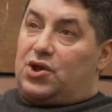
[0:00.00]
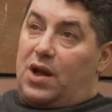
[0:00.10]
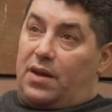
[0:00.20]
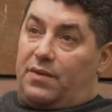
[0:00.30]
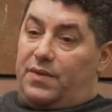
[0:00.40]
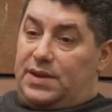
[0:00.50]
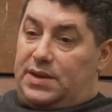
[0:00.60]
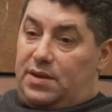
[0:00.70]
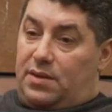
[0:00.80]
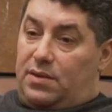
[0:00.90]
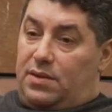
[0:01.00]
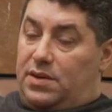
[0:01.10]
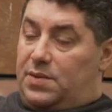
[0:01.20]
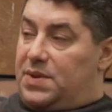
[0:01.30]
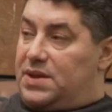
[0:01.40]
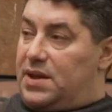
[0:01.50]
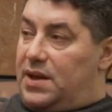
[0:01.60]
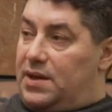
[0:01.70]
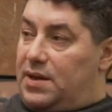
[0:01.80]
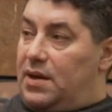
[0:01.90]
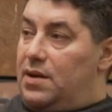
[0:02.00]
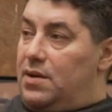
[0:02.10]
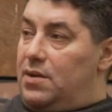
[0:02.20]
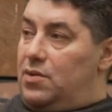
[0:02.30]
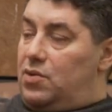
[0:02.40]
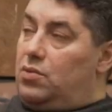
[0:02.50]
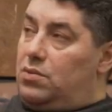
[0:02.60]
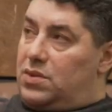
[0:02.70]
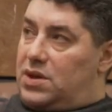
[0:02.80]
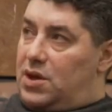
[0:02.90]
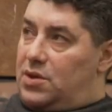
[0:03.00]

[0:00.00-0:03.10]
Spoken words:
it may prevent you receive a bullet.